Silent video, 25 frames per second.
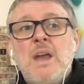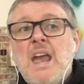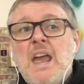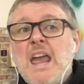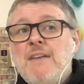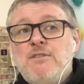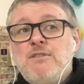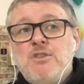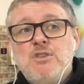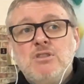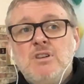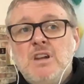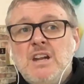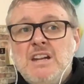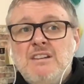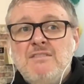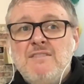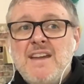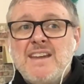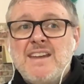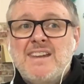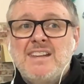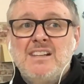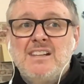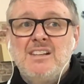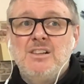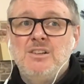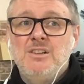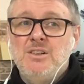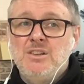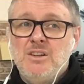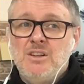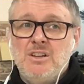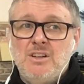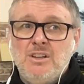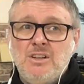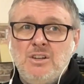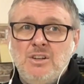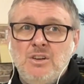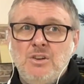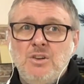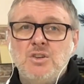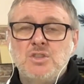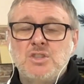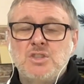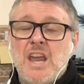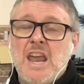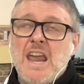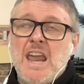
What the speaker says: If you're an irregular user,